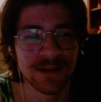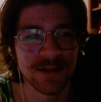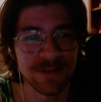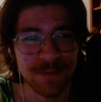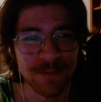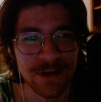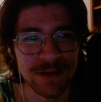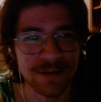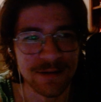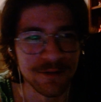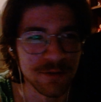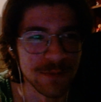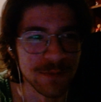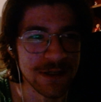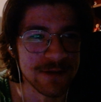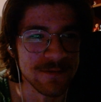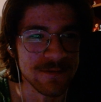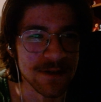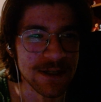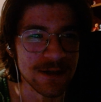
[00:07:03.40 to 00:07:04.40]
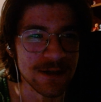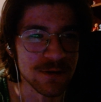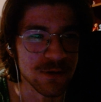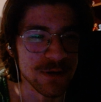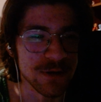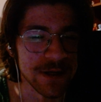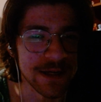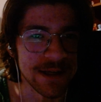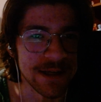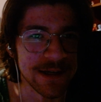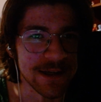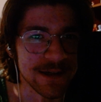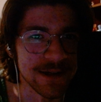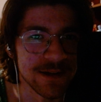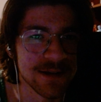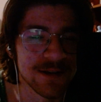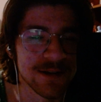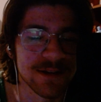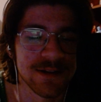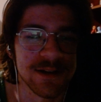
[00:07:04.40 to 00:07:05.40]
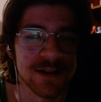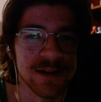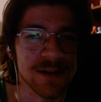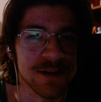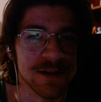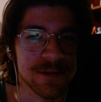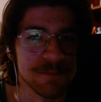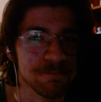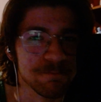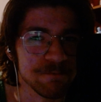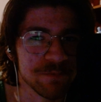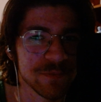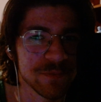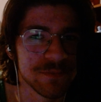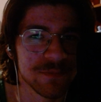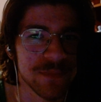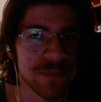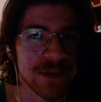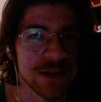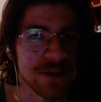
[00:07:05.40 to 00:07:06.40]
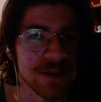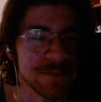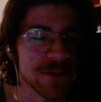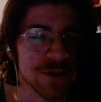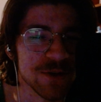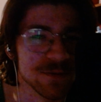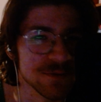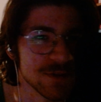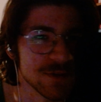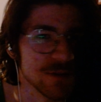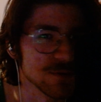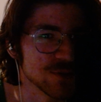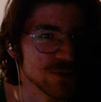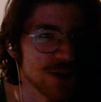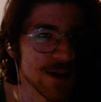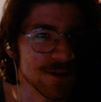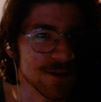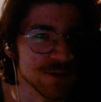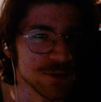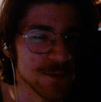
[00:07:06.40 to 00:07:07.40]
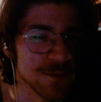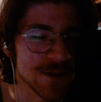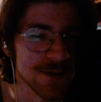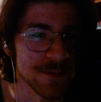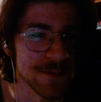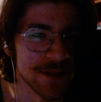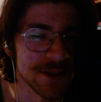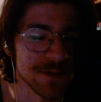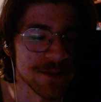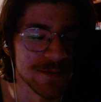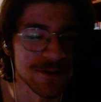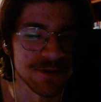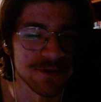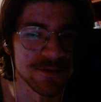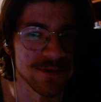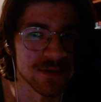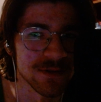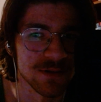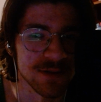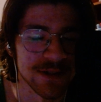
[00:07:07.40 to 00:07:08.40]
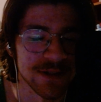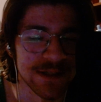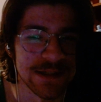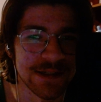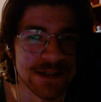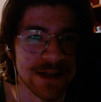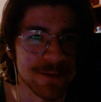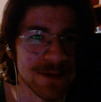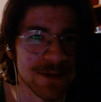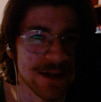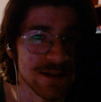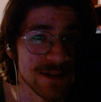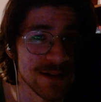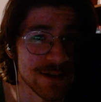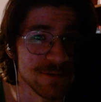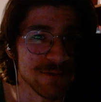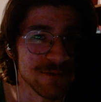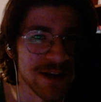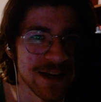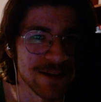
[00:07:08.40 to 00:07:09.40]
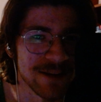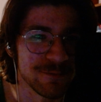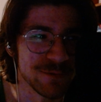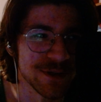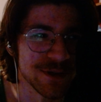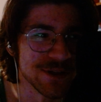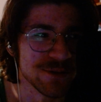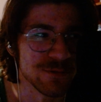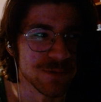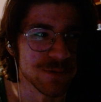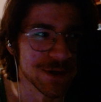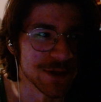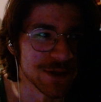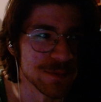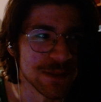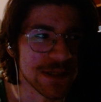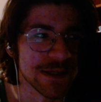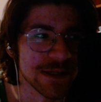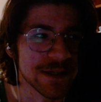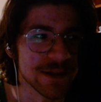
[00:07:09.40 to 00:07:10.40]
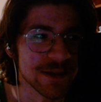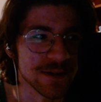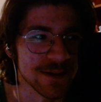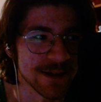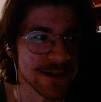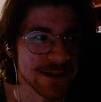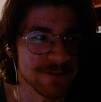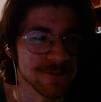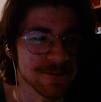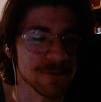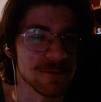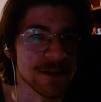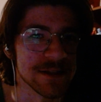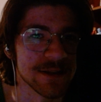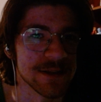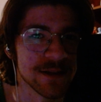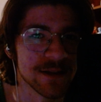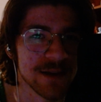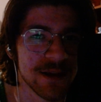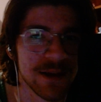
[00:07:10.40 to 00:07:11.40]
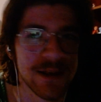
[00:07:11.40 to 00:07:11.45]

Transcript: a little bit of a lore head. Don't challenge me. I'm not that much of a lore head. I mean, I read the Wikipedia like every week.